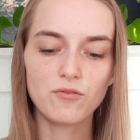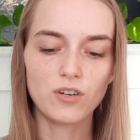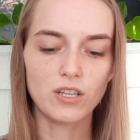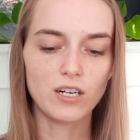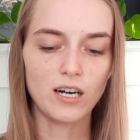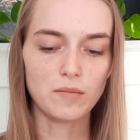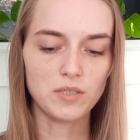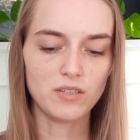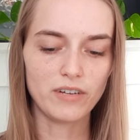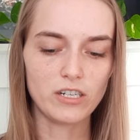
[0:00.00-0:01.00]
Further
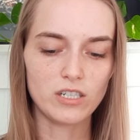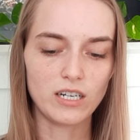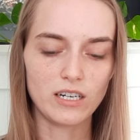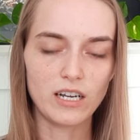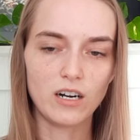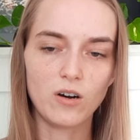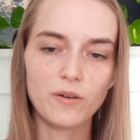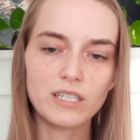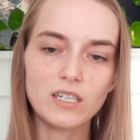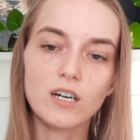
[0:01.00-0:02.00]
observation can
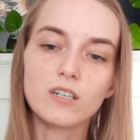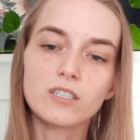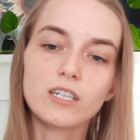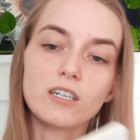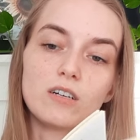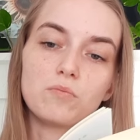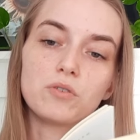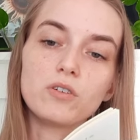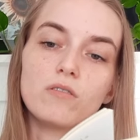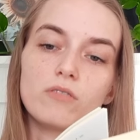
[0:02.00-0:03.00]
always alter,
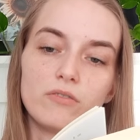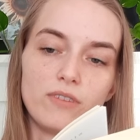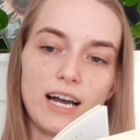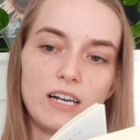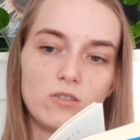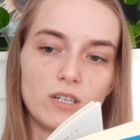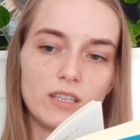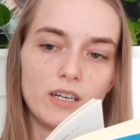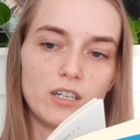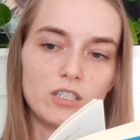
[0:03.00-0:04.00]
improve, refine, or
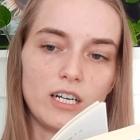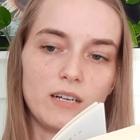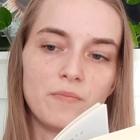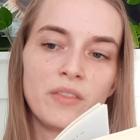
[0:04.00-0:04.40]
enlarge it.